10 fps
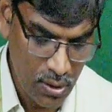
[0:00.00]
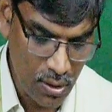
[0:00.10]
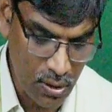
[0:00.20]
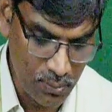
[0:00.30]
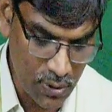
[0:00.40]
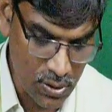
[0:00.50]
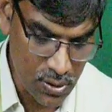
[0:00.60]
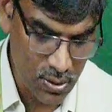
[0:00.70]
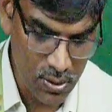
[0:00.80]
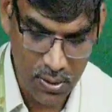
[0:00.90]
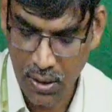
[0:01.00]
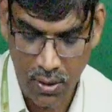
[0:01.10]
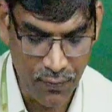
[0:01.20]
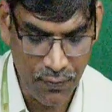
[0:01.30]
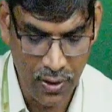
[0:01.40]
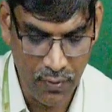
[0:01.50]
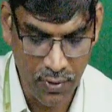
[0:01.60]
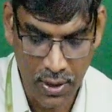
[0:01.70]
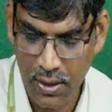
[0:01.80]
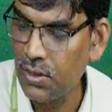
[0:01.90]
of this field
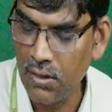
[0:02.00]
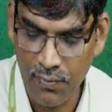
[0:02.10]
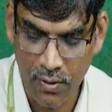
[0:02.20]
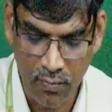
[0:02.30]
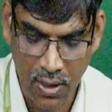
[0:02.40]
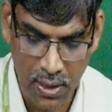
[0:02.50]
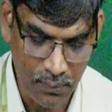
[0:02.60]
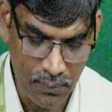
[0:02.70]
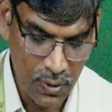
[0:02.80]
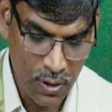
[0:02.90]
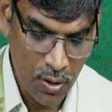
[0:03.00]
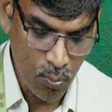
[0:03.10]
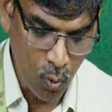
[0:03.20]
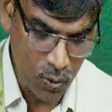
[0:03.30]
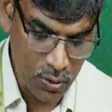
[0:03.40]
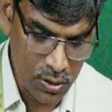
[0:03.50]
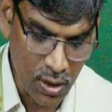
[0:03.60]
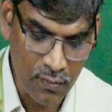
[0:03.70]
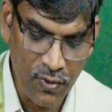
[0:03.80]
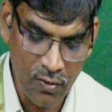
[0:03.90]
winding, shunt field winding, both
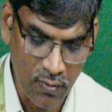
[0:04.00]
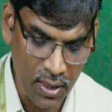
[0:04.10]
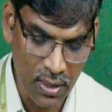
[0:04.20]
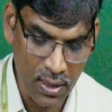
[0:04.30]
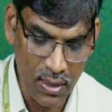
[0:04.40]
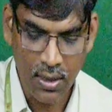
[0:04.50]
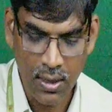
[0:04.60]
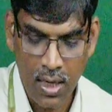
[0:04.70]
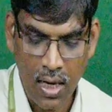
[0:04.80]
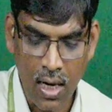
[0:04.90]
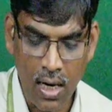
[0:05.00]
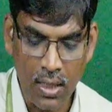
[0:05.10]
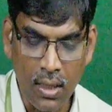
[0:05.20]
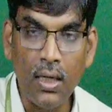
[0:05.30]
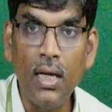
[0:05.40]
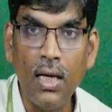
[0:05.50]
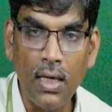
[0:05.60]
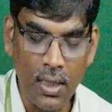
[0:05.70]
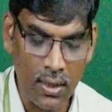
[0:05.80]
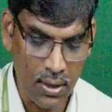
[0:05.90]
shunt field winding and
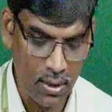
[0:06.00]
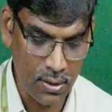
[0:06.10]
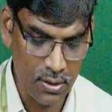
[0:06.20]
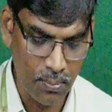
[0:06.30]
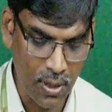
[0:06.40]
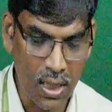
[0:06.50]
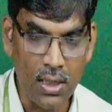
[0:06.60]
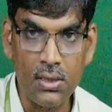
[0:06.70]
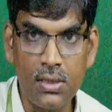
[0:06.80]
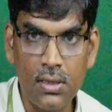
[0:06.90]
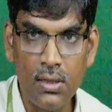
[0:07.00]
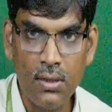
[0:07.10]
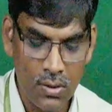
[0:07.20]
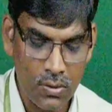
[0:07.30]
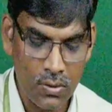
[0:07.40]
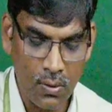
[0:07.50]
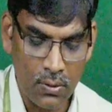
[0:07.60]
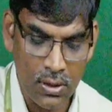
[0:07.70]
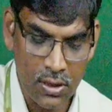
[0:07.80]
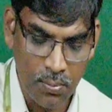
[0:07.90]
entire this branch. So
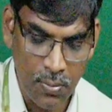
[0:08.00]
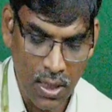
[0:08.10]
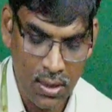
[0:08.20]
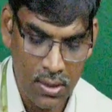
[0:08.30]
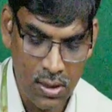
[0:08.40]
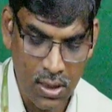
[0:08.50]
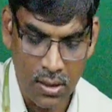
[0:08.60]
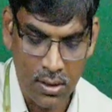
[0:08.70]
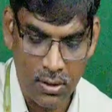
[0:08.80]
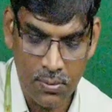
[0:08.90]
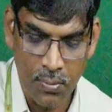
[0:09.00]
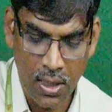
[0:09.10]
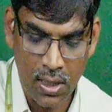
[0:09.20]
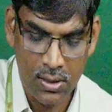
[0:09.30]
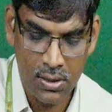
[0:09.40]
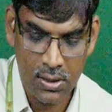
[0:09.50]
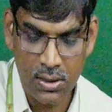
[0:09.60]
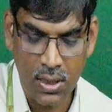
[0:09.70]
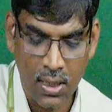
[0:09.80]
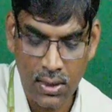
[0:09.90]
this branch and this branch
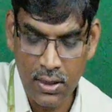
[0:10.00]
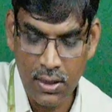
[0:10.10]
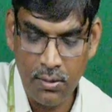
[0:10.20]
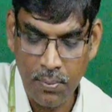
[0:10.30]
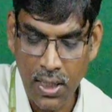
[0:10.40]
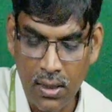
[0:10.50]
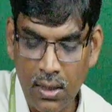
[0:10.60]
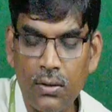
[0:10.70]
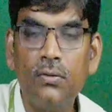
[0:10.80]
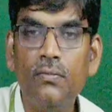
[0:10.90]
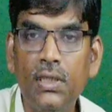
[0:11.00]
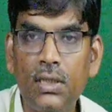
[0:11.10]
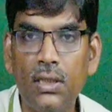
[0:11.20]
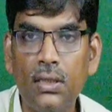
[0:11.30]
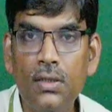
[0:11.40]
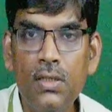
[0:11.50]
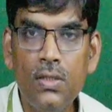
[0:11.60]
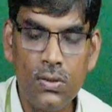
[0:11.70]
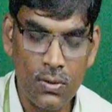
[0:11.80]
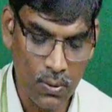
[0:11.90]
is connected in parallel to VT.
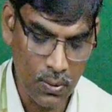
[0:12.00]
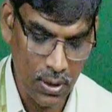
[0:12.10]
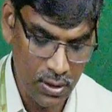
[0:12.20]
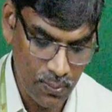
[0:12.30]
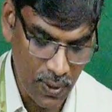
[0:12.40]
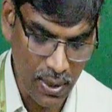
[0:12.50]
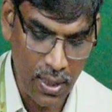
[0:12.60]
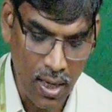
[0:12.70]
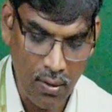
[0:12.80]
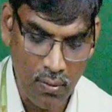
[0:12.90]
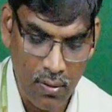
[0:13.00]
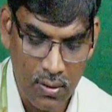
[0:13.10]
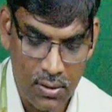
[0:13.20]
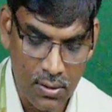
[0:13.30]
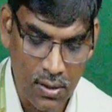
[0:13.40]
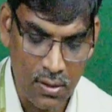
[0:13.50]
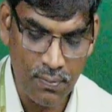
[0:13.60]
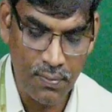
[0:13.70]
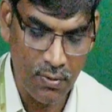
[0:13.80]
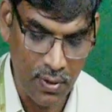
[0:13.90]
So that's why across the
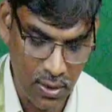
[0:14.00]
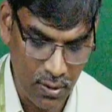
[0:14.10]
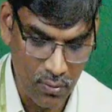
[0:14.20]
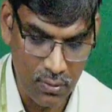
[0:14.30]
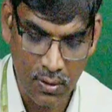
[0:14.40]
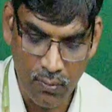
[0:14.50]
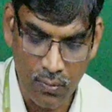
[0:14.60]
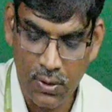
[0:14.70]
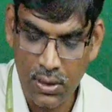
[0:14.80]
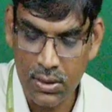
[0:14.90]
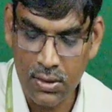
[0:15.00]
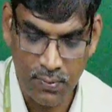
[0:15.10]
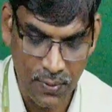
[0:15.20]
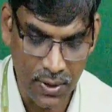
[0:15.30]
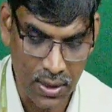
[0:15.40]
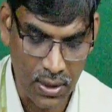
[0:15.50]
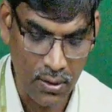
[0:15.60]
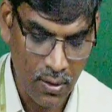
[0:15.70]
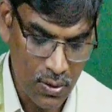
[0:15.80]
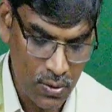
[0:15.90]
shunt field winding the voltage is VT.
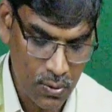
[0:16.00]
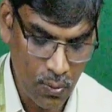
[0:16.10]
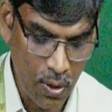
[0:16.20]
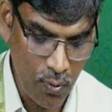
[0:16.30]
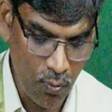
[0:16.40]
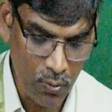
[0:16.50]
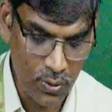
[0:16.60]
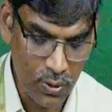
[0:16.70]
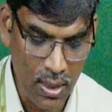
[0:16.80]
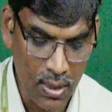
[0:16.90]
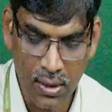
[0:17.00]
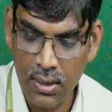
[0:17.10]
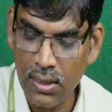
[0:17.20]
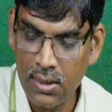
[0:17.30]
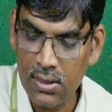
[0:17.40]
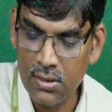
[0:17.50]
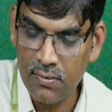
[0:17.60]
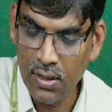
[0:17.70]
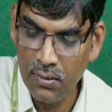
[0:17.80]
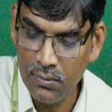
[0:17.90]
So how to calculate the ISH
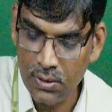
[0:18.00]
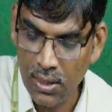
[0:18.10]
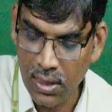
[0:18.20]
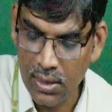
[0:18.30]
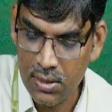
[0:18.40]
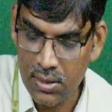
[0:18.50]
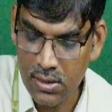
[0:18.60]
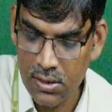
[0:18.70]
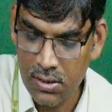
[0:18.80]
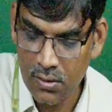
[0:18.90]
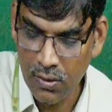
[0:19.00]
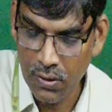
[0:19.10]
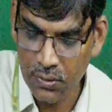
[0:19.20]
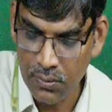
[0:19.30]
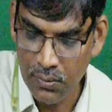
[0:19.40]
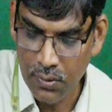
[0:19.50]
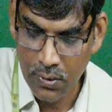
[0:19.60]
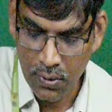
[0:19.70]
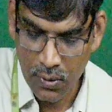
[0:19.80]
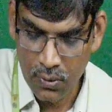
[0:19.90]
value? Here ISH is equal to
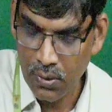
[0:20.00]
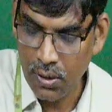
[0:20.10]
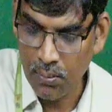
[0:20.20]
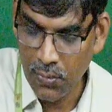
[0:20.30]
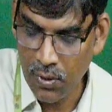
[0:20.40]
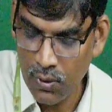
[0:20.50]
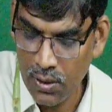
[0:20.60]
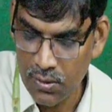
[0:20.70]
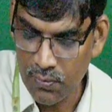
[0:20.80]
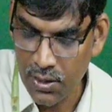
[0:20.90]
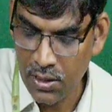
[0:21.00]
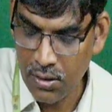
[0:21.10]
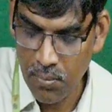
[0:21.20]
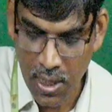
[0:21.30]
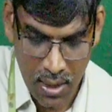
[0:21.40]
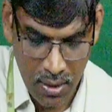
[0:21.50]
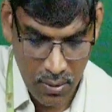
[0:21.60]
terminal voltage VT by